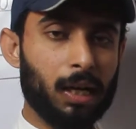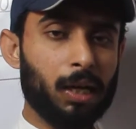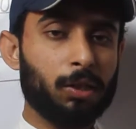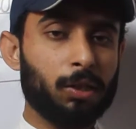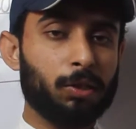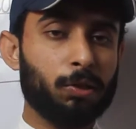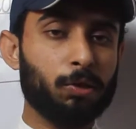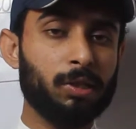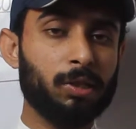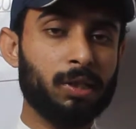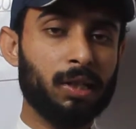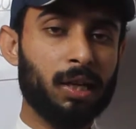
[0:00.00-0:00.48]

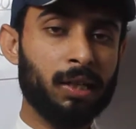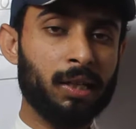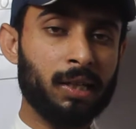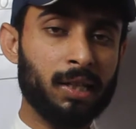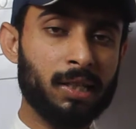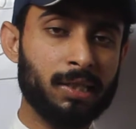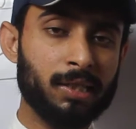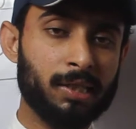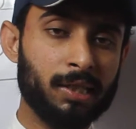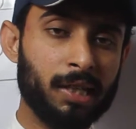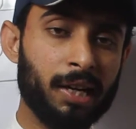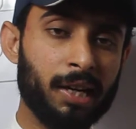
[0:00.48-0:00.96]
To
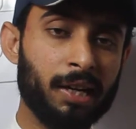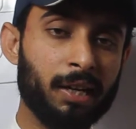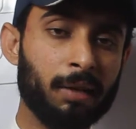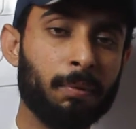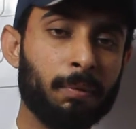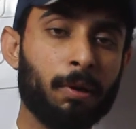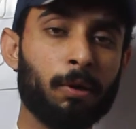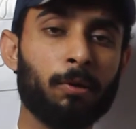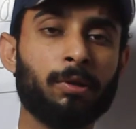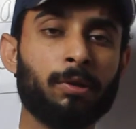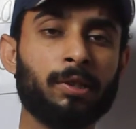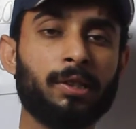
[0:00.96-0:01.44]
understand
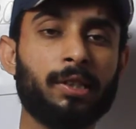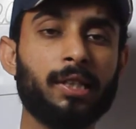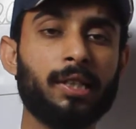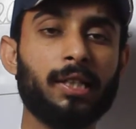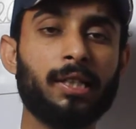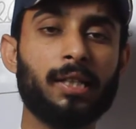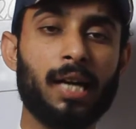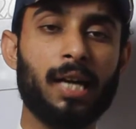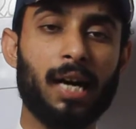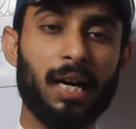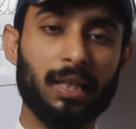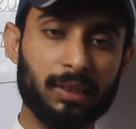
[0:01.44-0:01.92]
about the
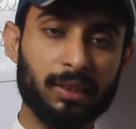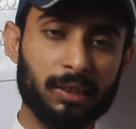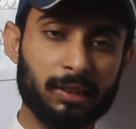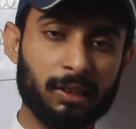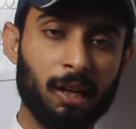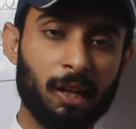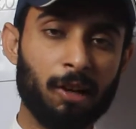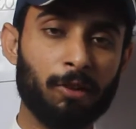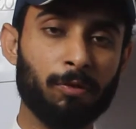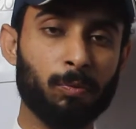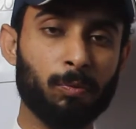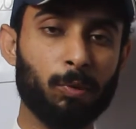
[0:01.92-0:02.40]
causes
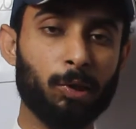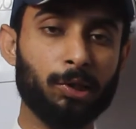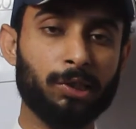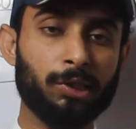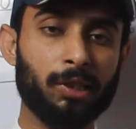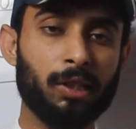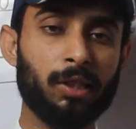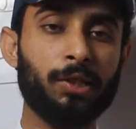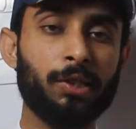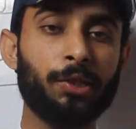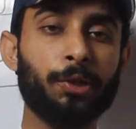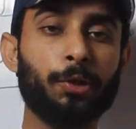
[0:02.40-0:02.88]
of
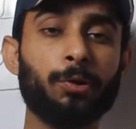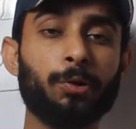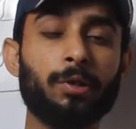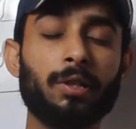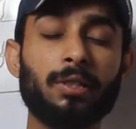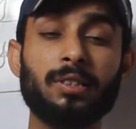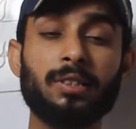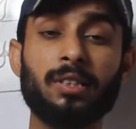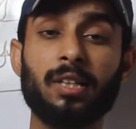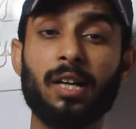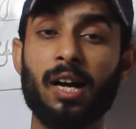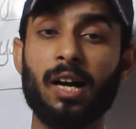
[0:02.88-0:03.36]
motion,
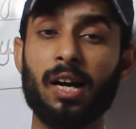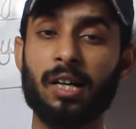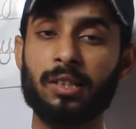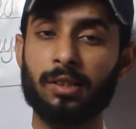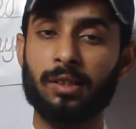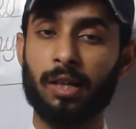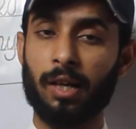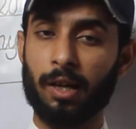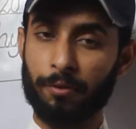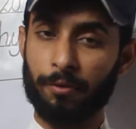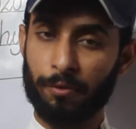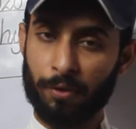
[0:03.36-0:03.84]
Newton's laws
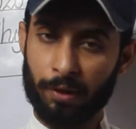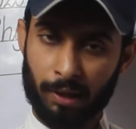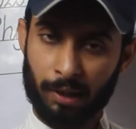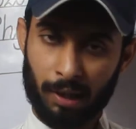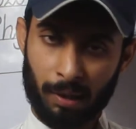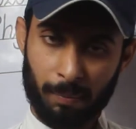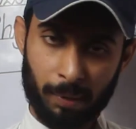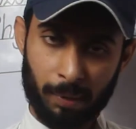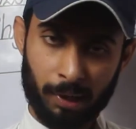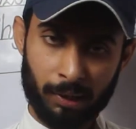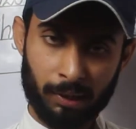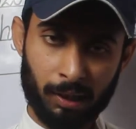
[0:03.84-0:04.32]
are
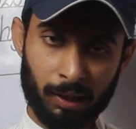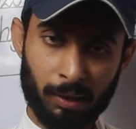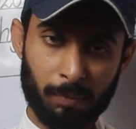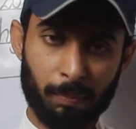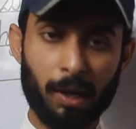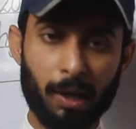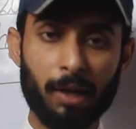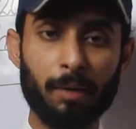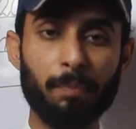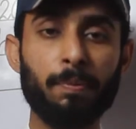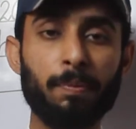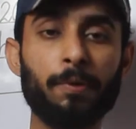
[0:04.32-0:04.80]
fundamental.
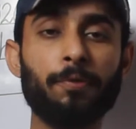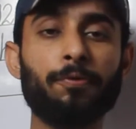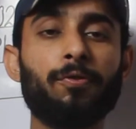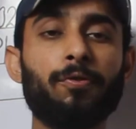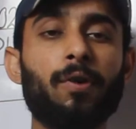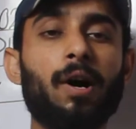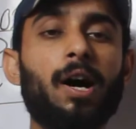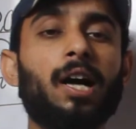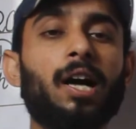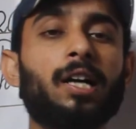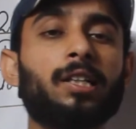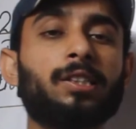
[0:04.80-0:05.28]
But
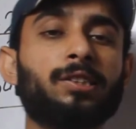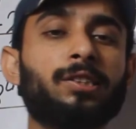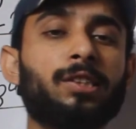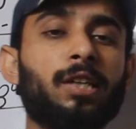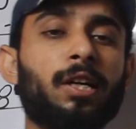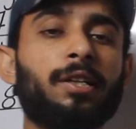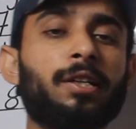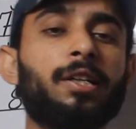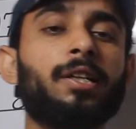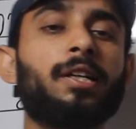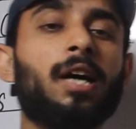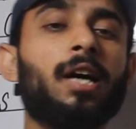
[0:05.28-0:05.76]
before
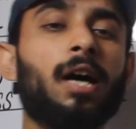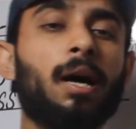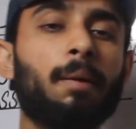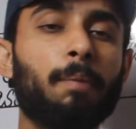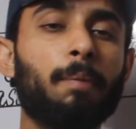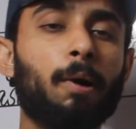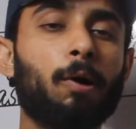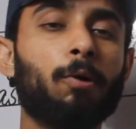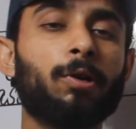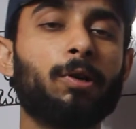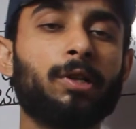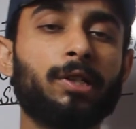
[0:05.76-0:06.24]
studied
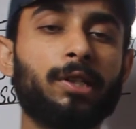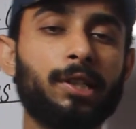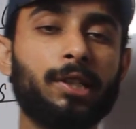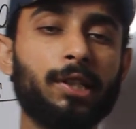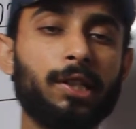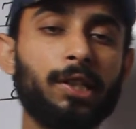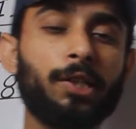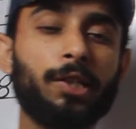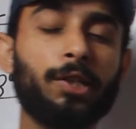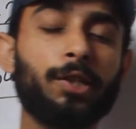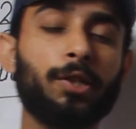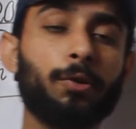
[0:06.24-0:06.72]
about
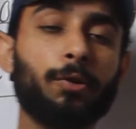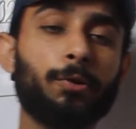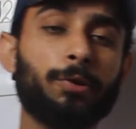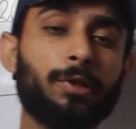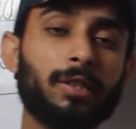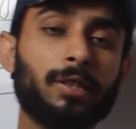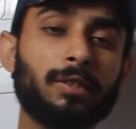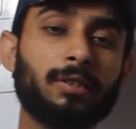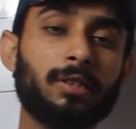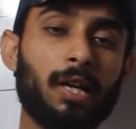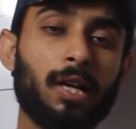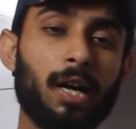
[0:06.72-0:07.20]
the
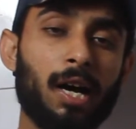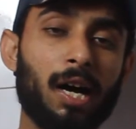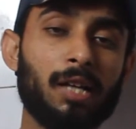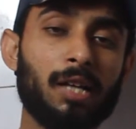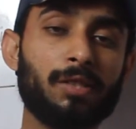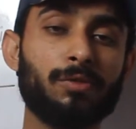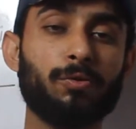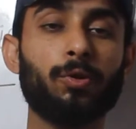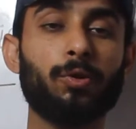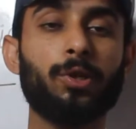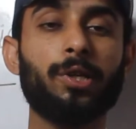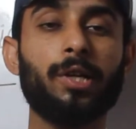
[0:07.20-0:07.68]
Newton's
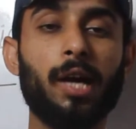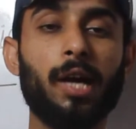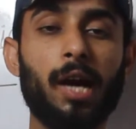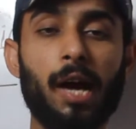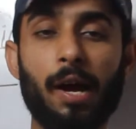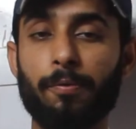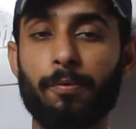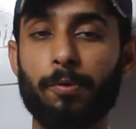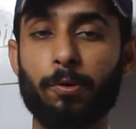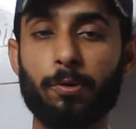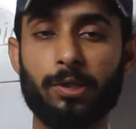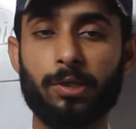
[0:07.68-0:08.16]
laws, we
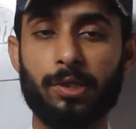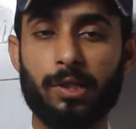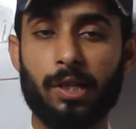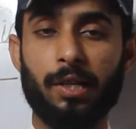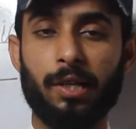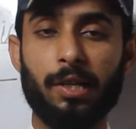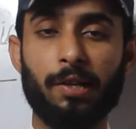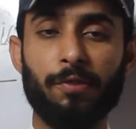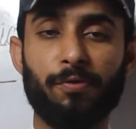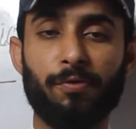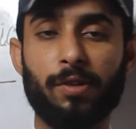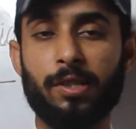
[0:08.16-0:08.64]
have to
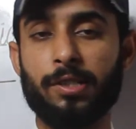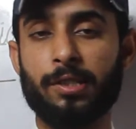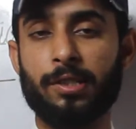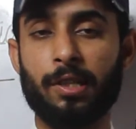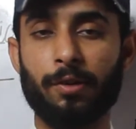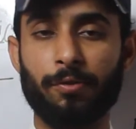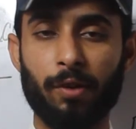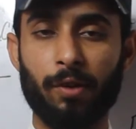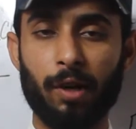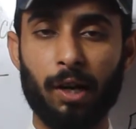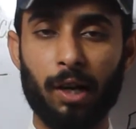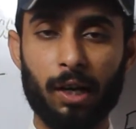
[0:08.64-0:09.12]
study first
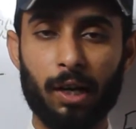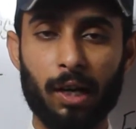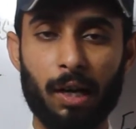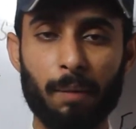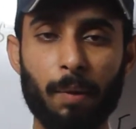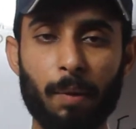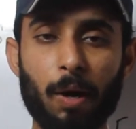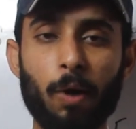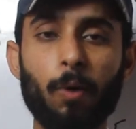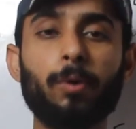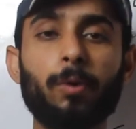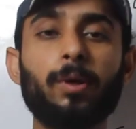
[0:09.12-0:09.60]
of all
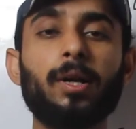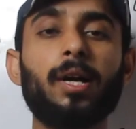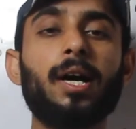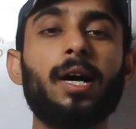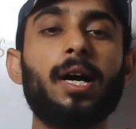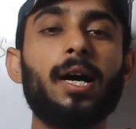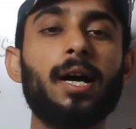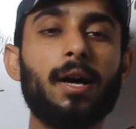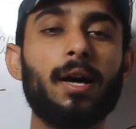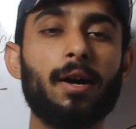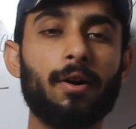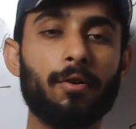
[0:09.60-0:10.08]
about
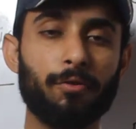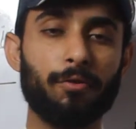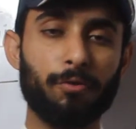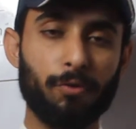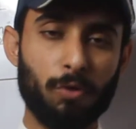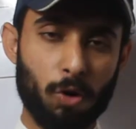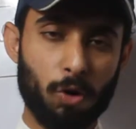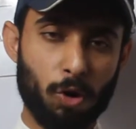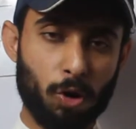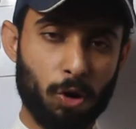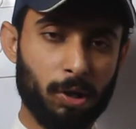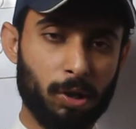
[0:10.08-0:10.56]

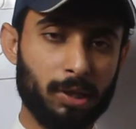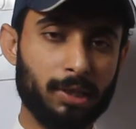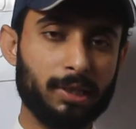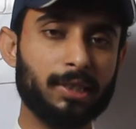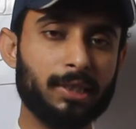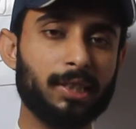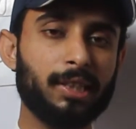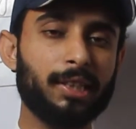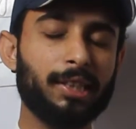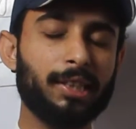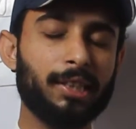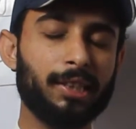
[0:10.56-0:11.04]

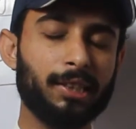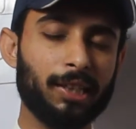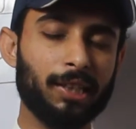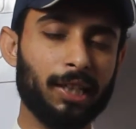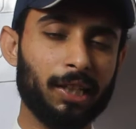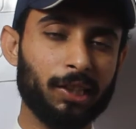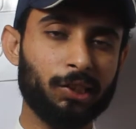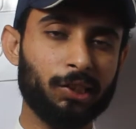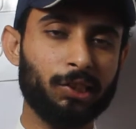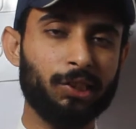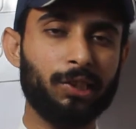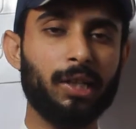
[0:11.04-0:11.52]
force,
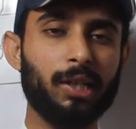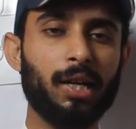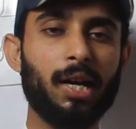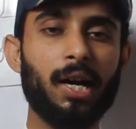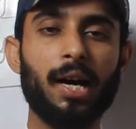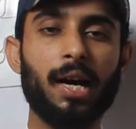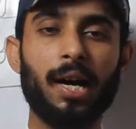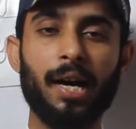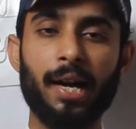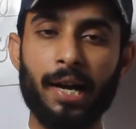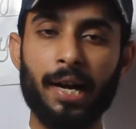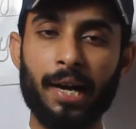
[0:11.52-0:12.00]

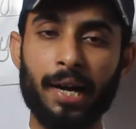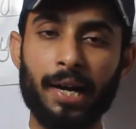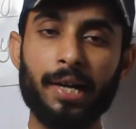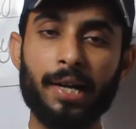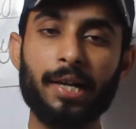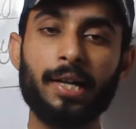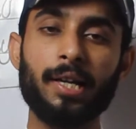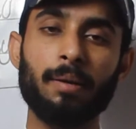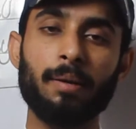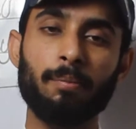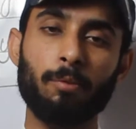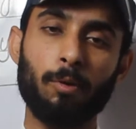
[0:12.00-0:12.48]
inertia,
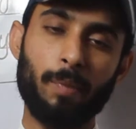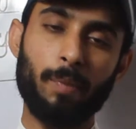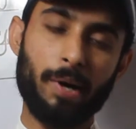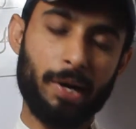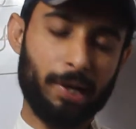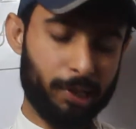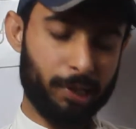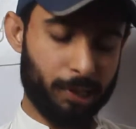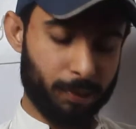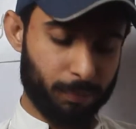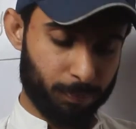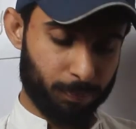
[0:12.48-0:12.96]
and
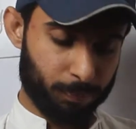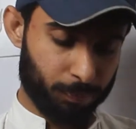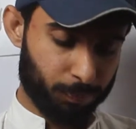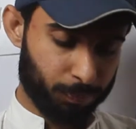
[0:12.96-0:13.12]
momentum.